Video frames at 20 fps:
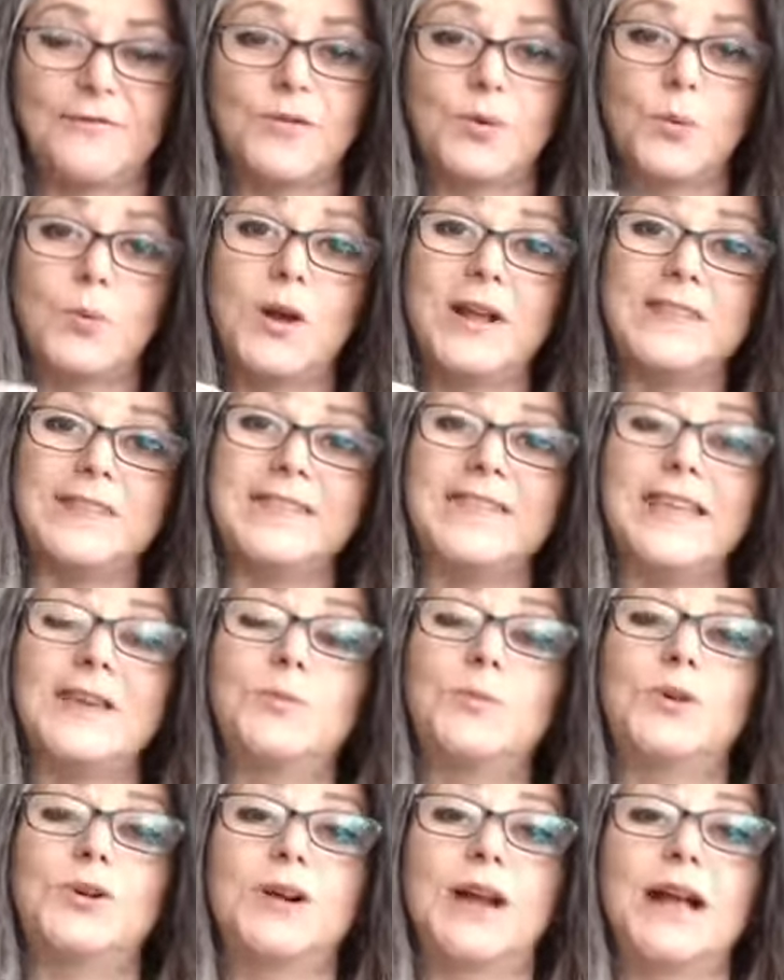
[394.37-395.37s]
For one, they
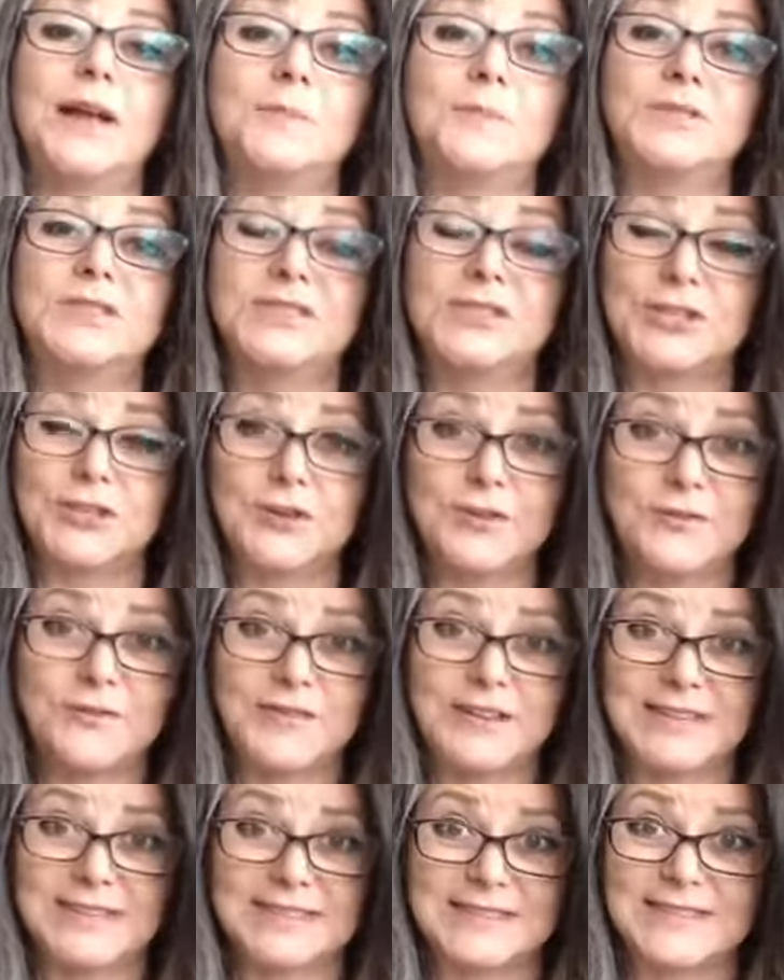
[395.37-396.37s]
were
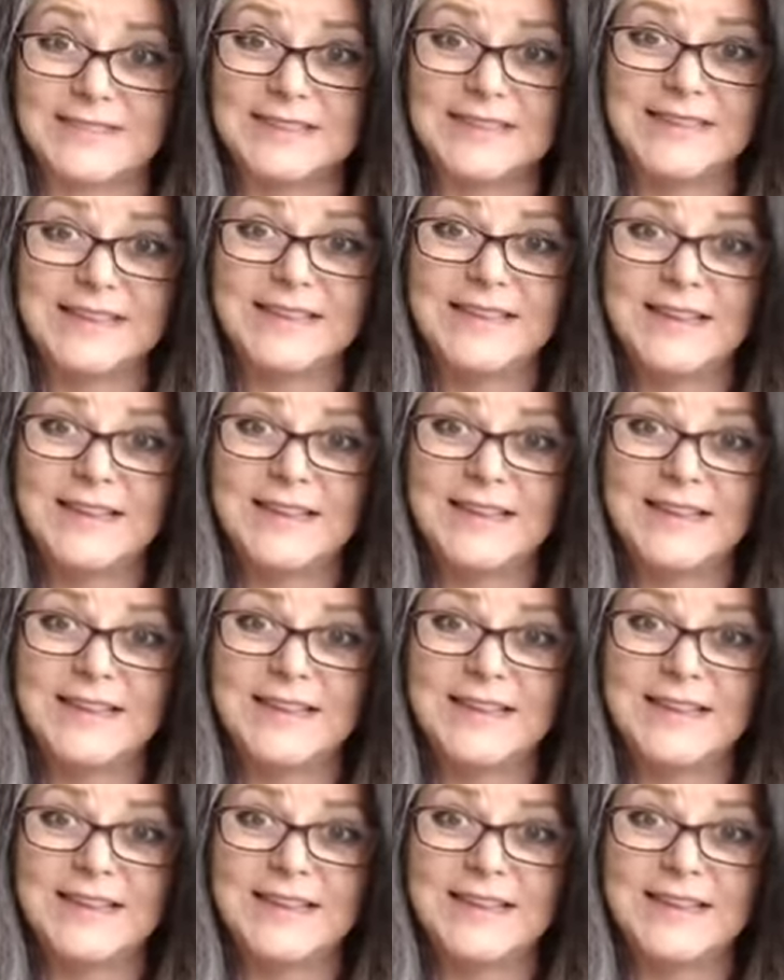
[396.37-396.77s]
observant.